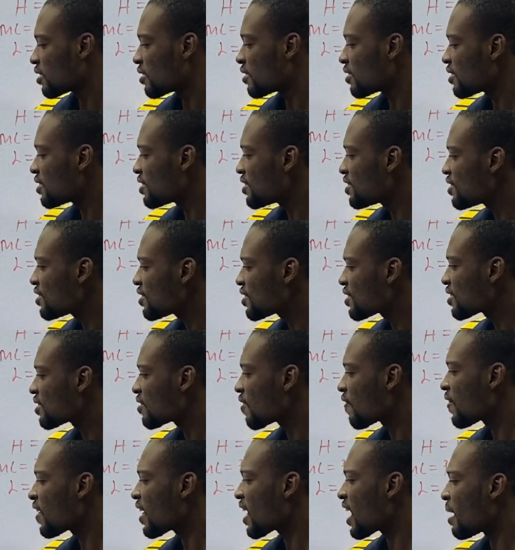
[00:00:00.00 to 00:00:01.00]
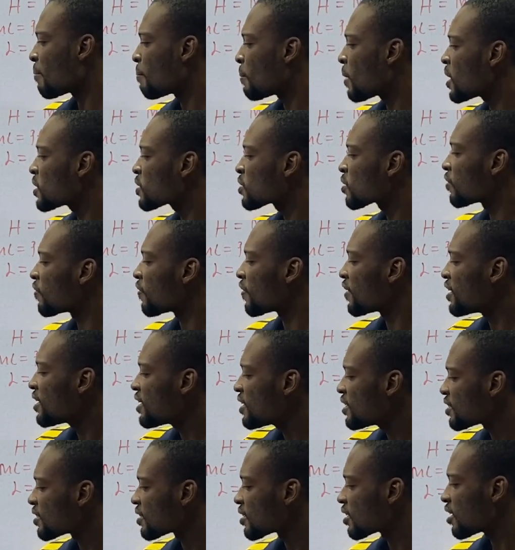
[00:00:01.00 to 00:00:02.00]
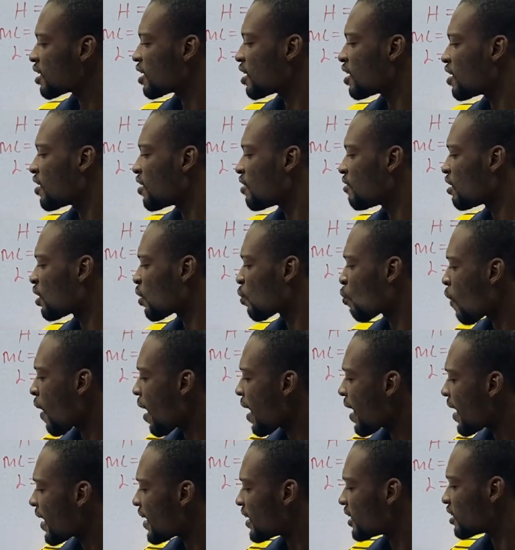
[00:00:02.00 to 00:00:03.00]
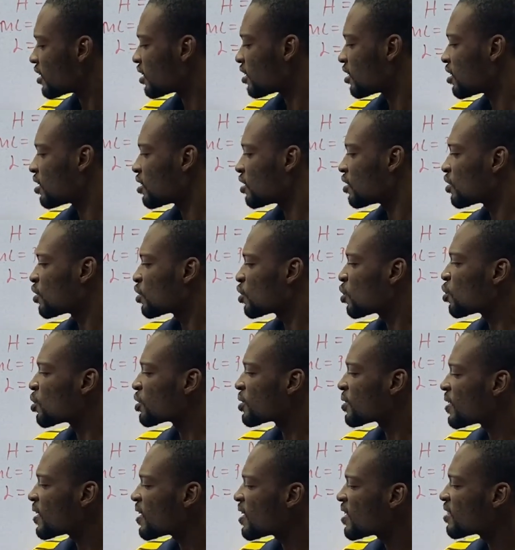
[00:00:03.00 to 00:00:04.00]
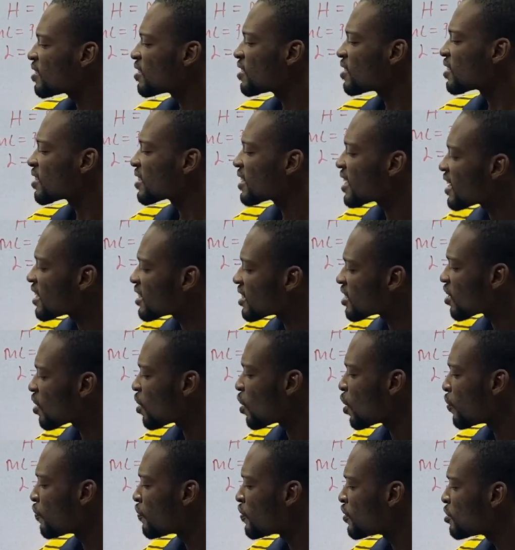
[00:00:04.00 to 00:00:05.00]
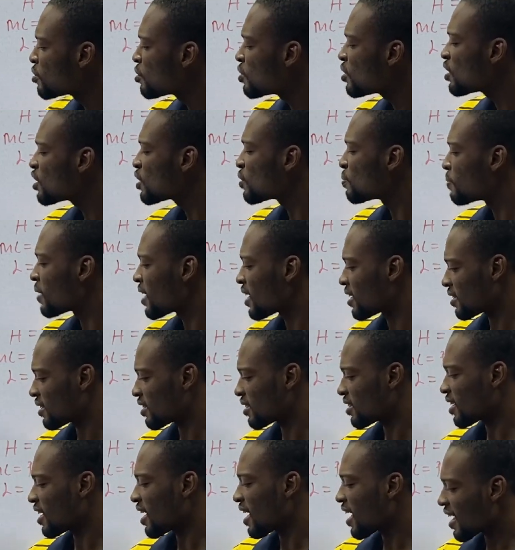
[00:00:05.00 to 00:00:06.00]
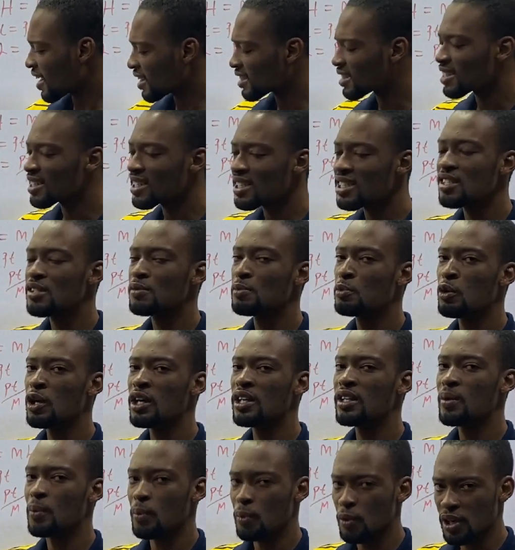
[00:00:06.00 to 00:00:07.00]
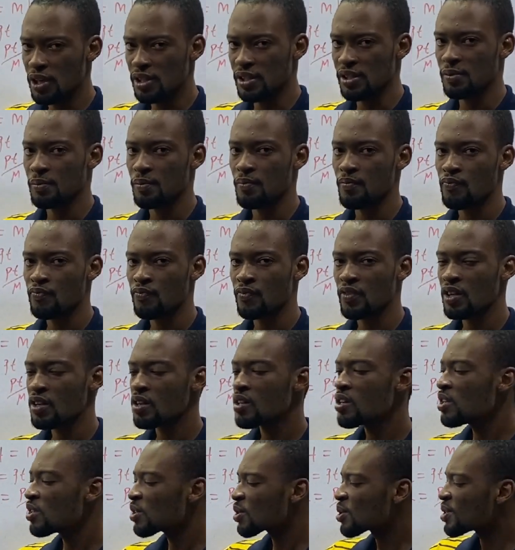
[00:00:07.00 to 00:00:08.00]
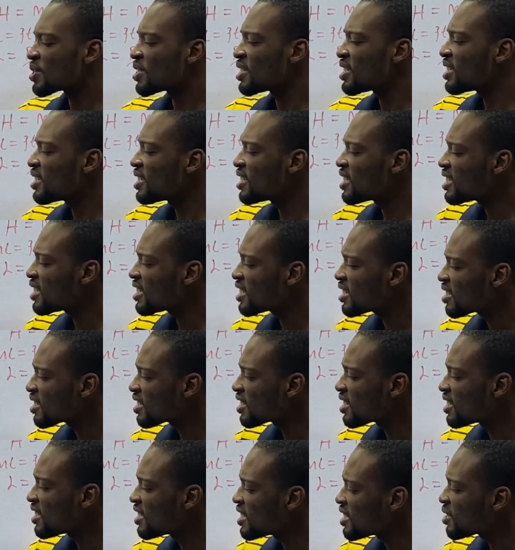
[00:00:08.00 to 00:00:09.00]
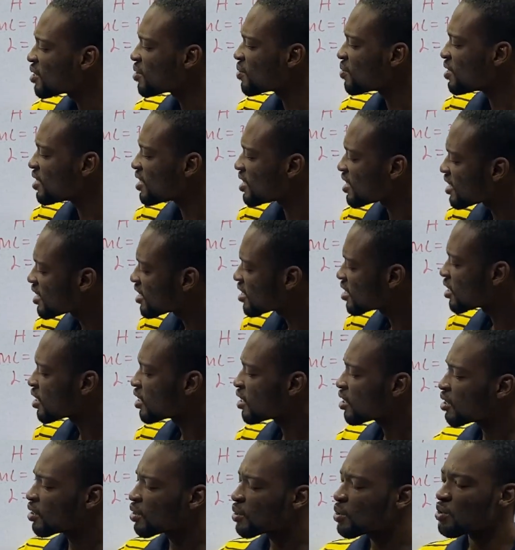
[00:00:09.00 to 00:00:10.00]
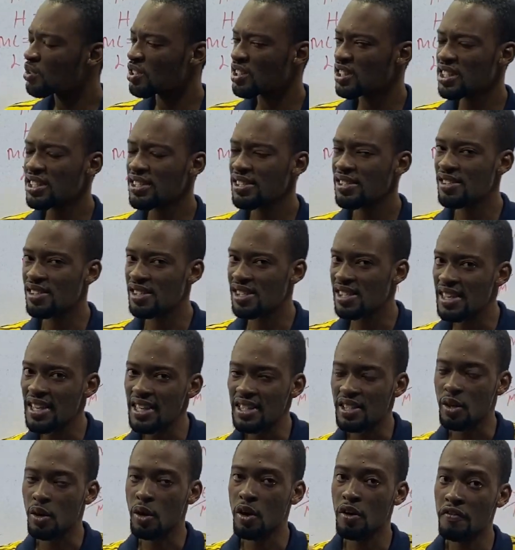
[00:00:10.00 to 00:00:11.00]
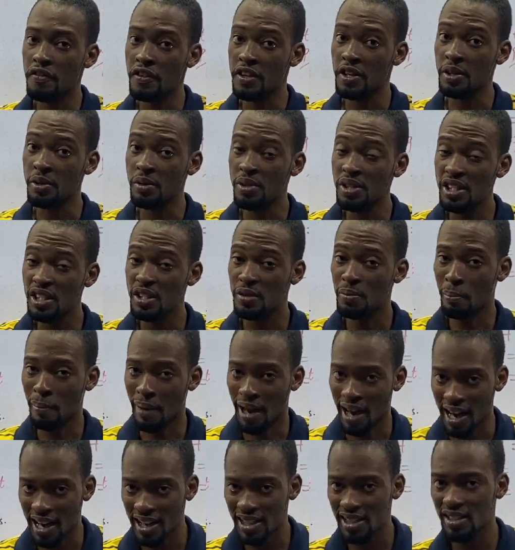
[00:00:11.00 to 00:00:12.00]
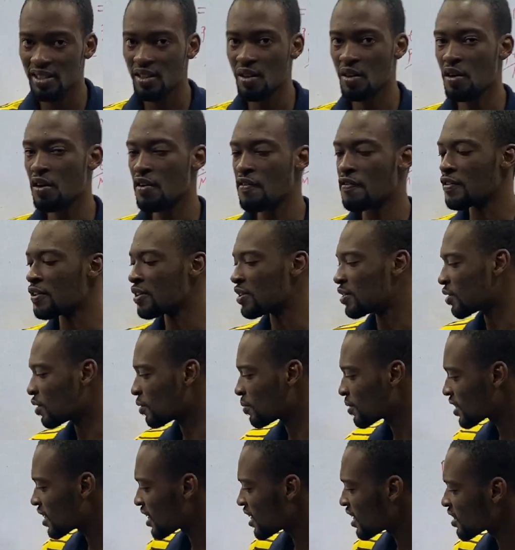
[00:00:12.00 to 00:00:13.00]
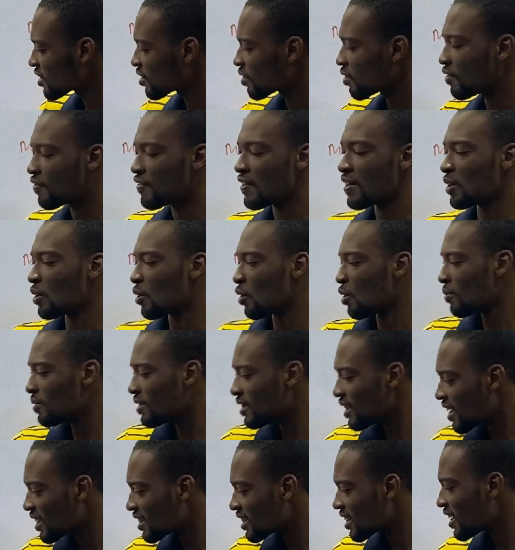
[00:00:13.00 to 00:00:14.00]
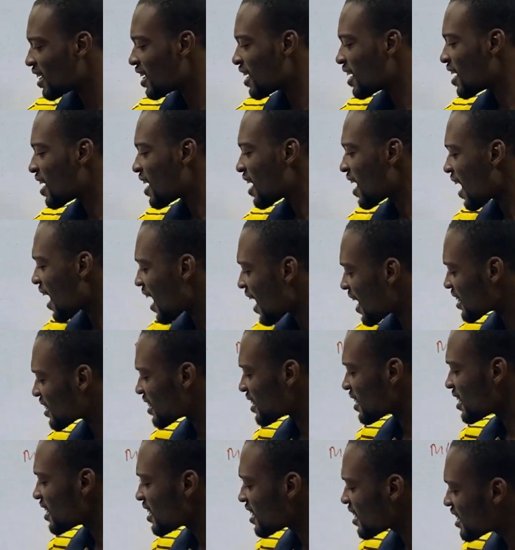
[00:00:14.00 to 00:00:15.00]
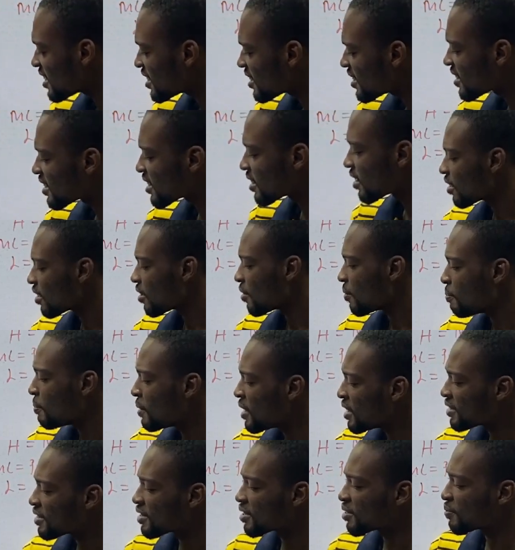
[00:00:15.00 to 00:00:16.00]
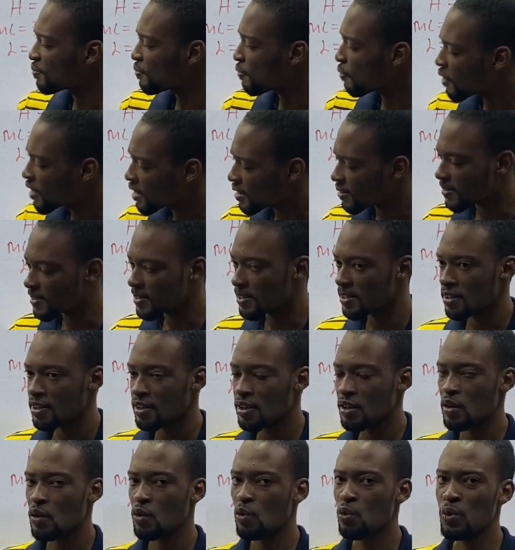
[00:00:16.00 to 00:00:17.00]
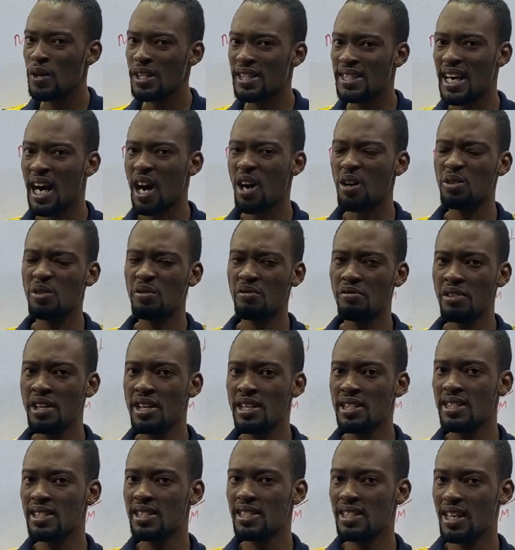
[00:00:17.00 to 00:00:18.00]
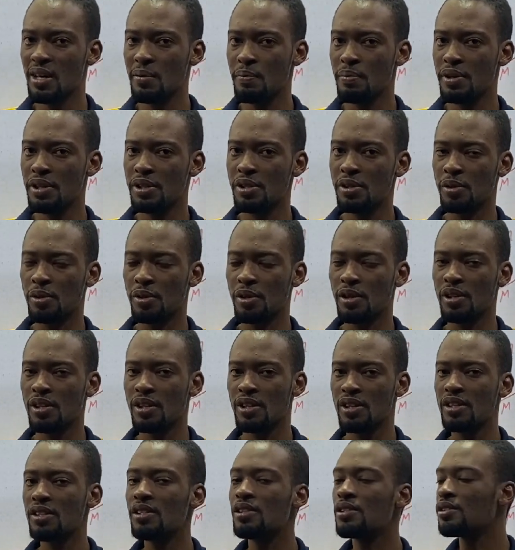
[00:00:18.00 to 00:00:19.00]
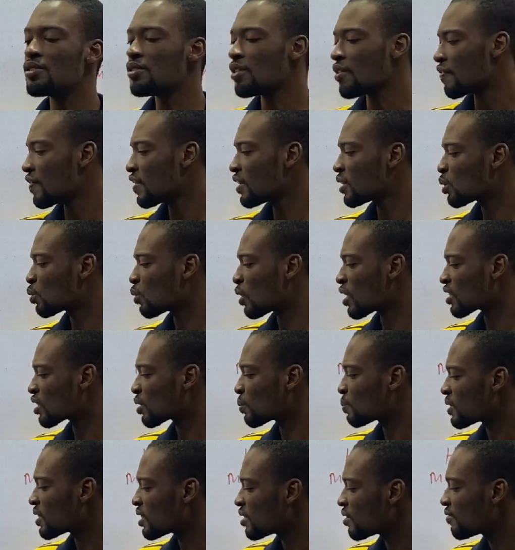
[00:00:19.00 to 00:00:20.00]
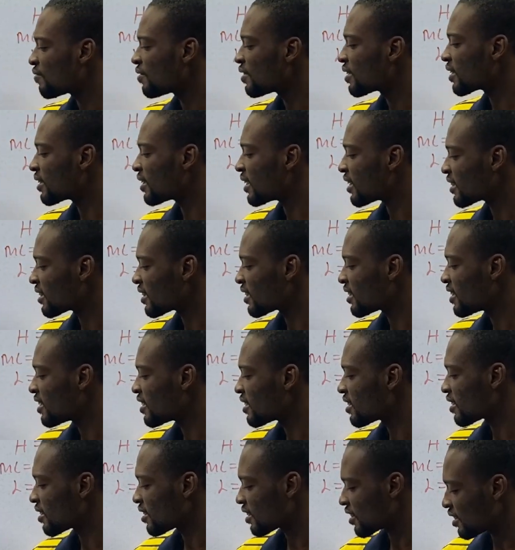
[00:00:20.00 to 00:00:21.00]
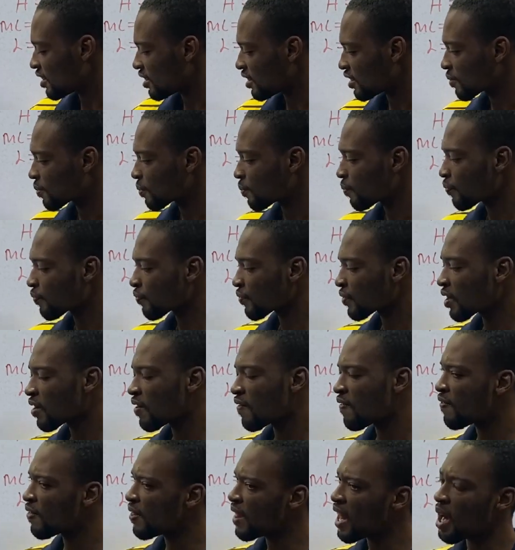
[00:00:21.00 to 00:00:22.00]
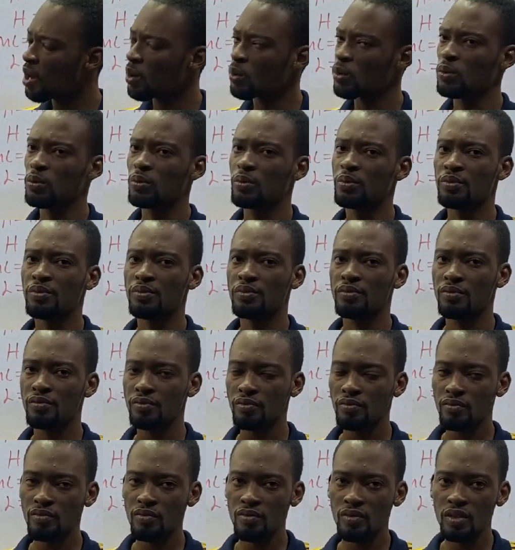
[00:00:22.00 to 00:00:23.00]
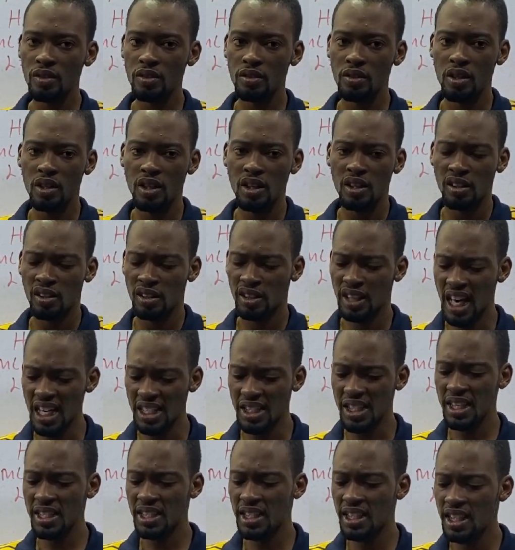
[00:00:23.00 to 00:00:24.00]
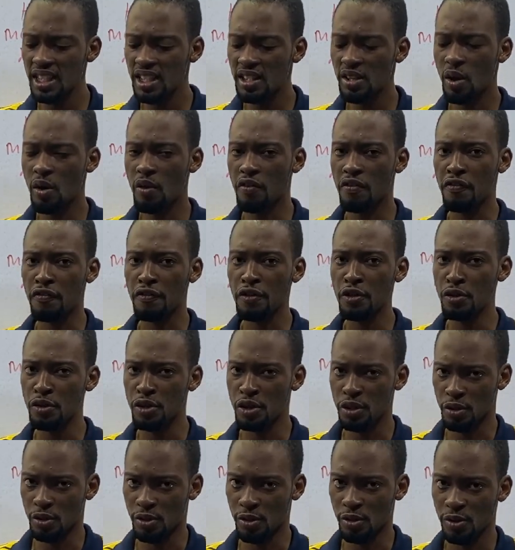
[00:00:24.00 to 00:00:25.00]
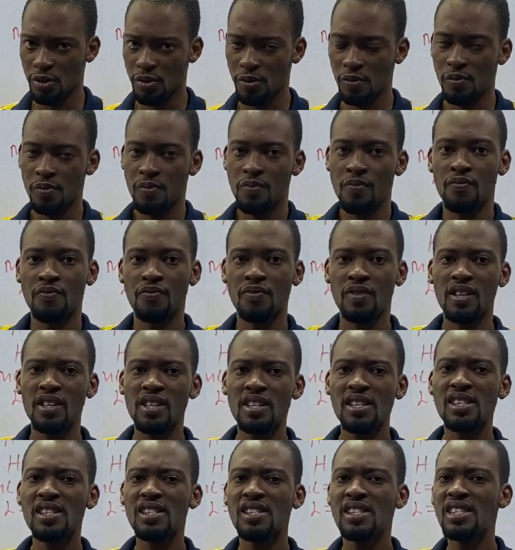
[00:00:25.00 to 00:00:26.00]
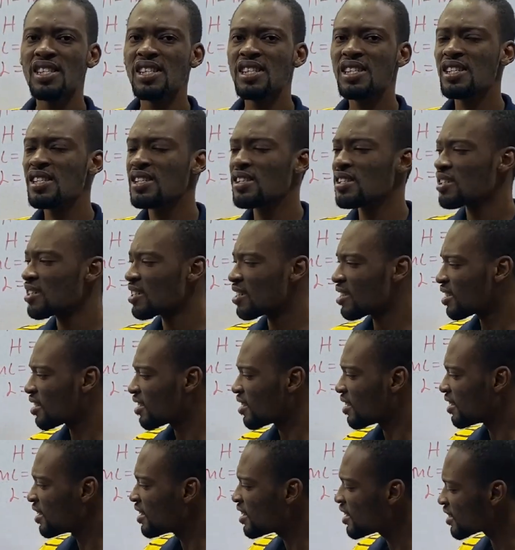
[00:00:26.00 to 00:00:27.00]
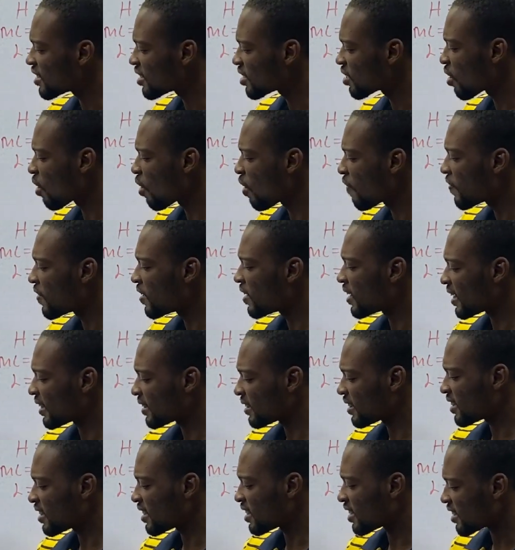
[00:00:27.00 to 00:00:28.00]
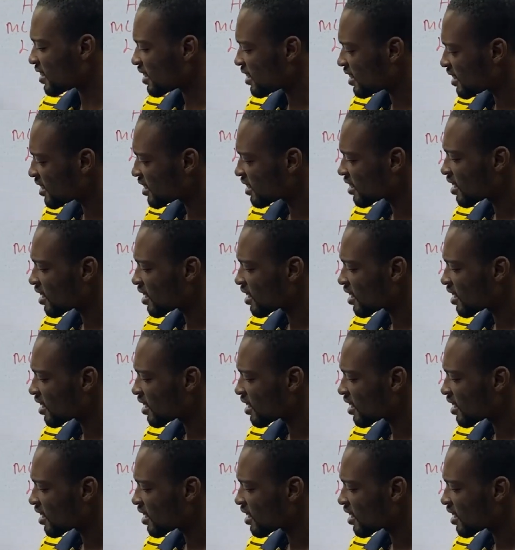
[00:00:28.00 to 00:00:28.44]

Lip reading: is the amount of heat required to change the state of a unit mass at its boiling point. So the heat you need to change the state of a unit mass of a substance, of an object, at its melting point without raising temperature is referred to as specific latent heat. Now, latent heat of fusion is the heat of the latent heat